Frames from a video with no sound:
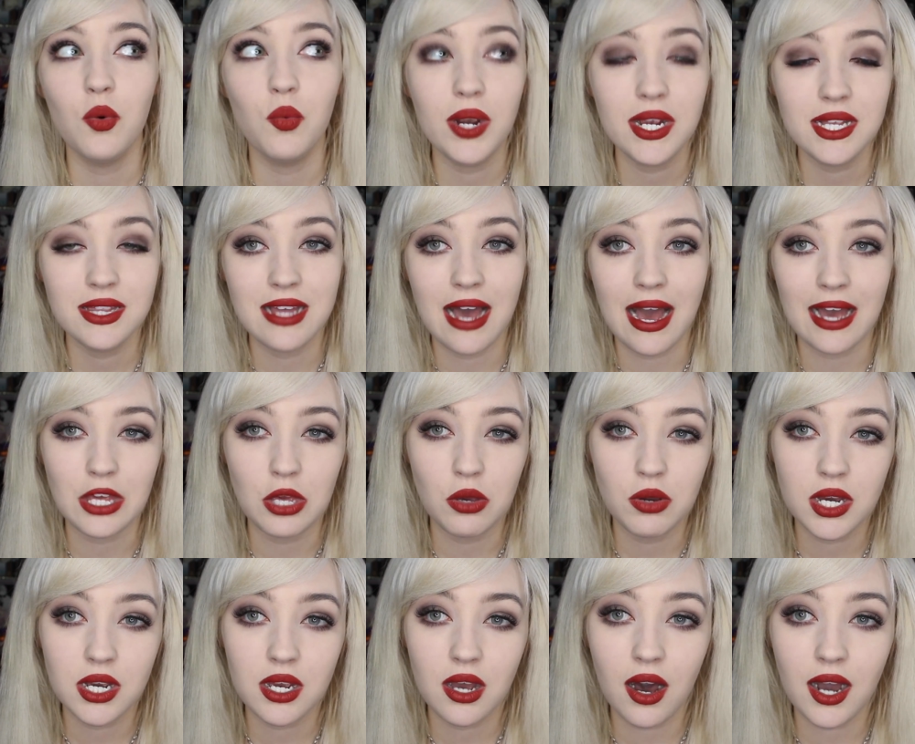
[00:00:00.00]
with that you
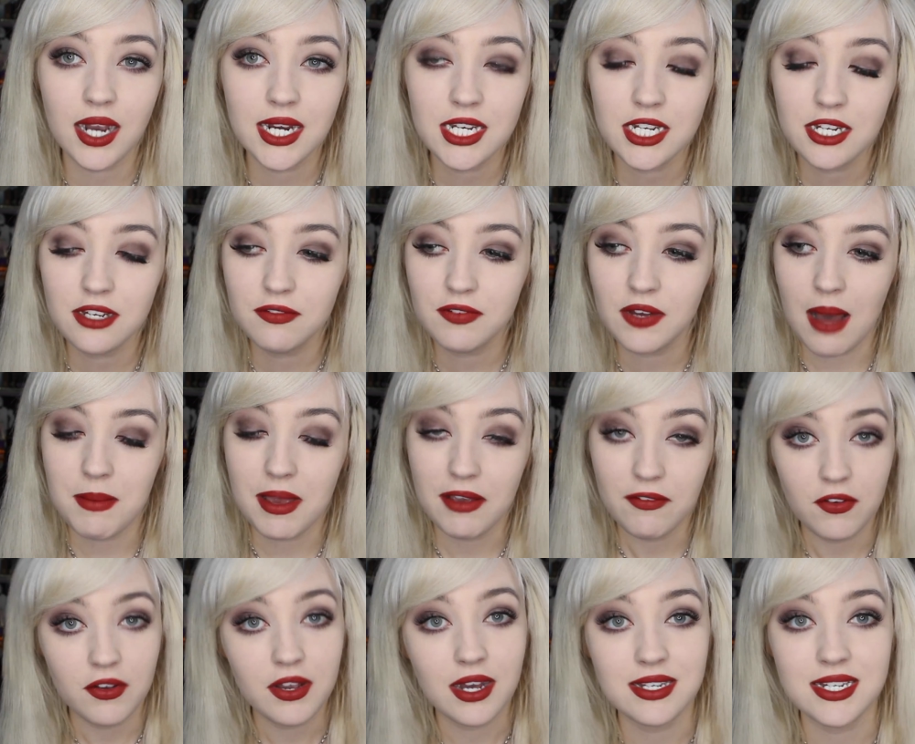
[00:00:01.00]
can kind of,
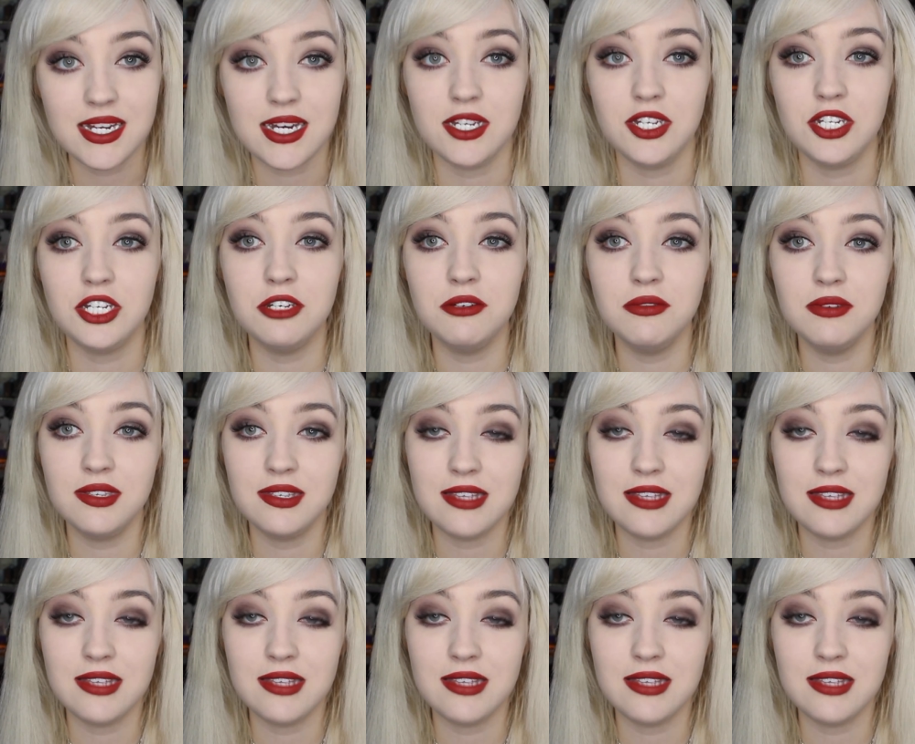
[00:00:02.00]
if you've got tattoos,